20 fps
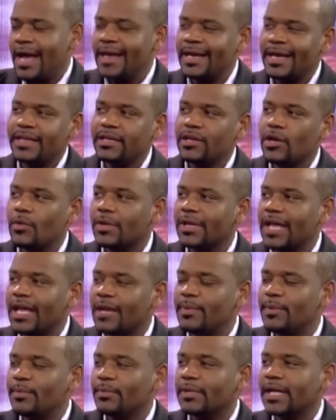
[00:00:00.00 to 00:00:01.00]
And, you know, a
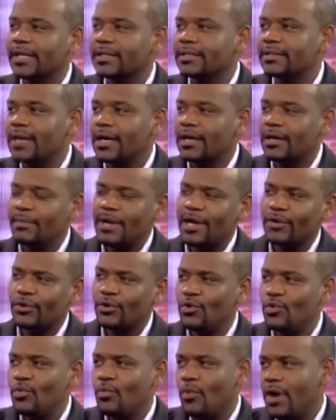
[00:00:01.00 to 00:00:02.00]
lot of people like to talk about
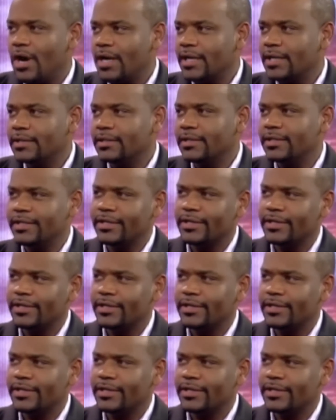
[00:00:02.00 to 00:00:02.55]
who won,